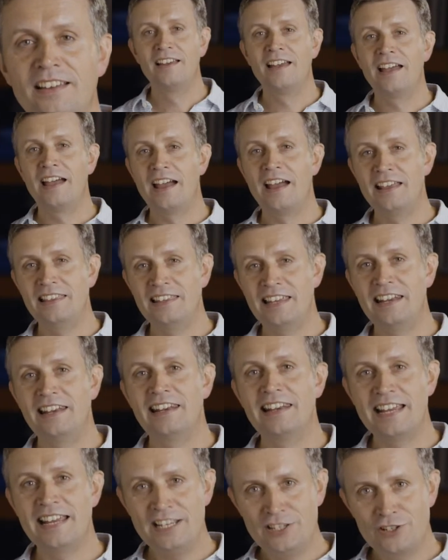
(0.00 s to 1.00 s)
and then
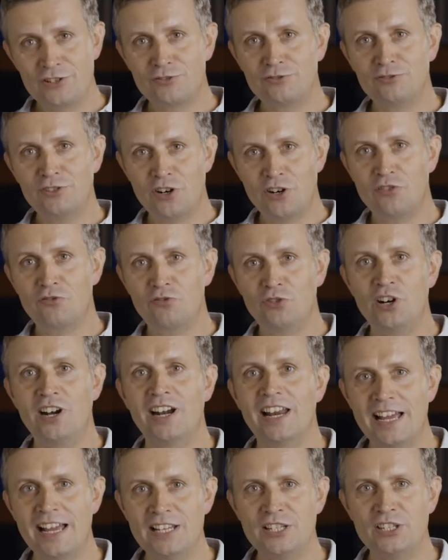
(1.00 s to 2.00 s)
later on
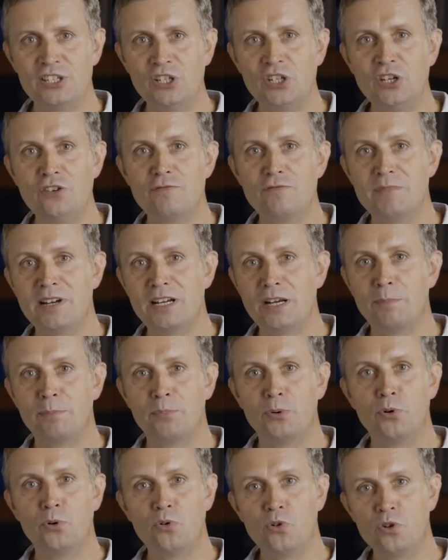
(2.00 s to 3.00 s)
realize that you've made a
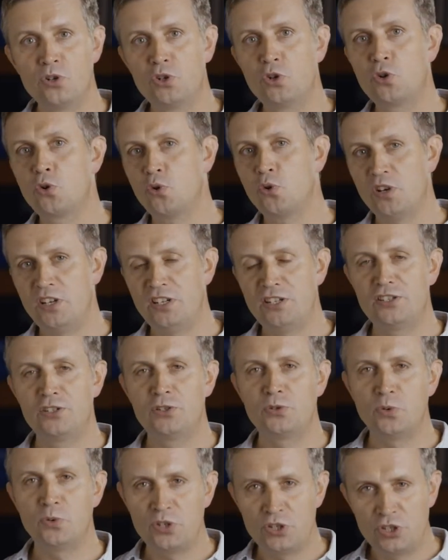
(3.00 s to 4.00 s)
poor choice
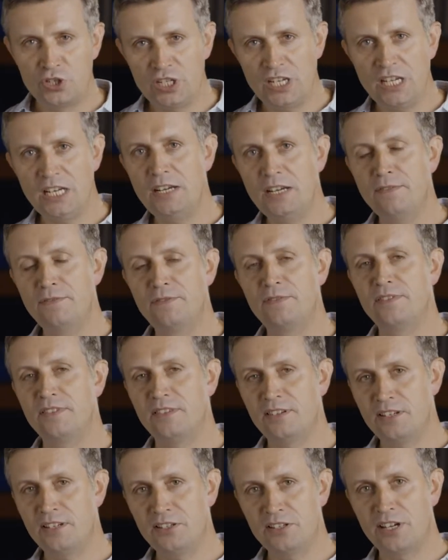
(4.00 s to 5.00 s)
to achieve the
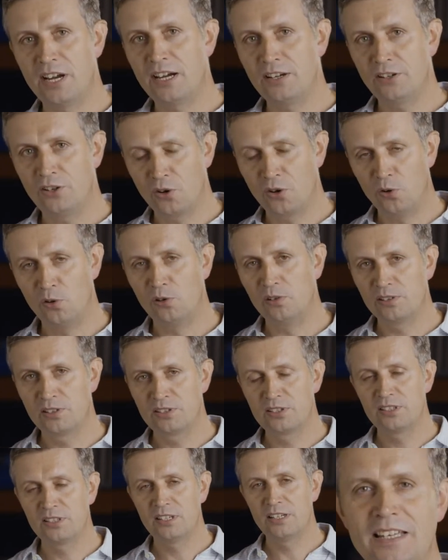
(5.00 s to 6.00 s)
desired
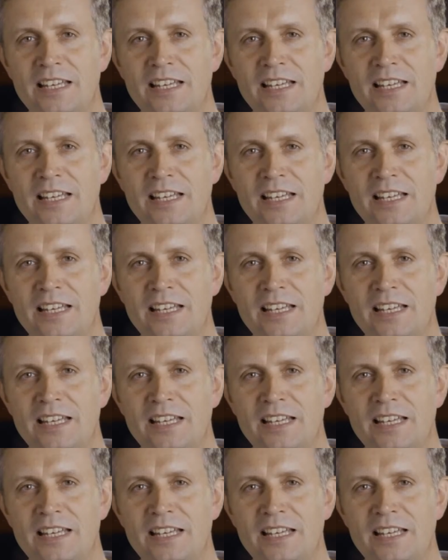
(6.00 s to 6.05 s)
goals.